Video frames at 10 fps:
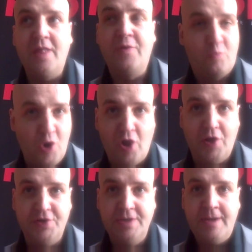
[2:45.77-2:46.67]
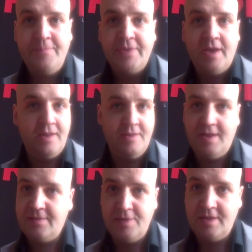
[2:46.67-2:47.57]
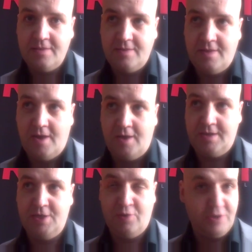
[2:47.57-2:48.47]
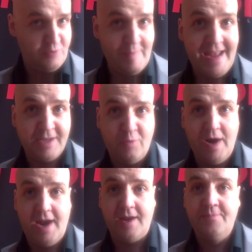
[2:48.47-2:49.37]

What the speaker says: the world in a dramatic way.